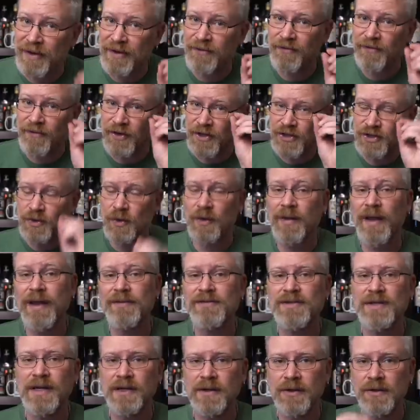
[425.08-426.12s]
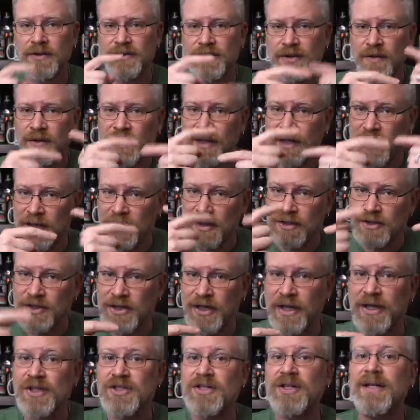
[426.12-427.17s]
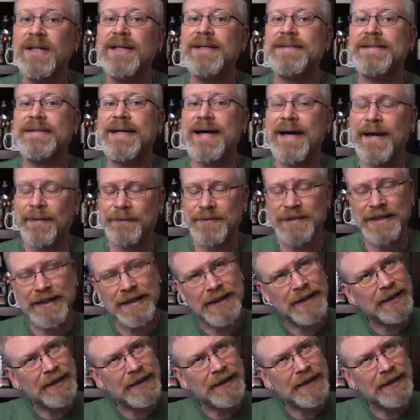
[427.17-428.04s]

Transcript: They have a very short life cycle, so they can change and adapt.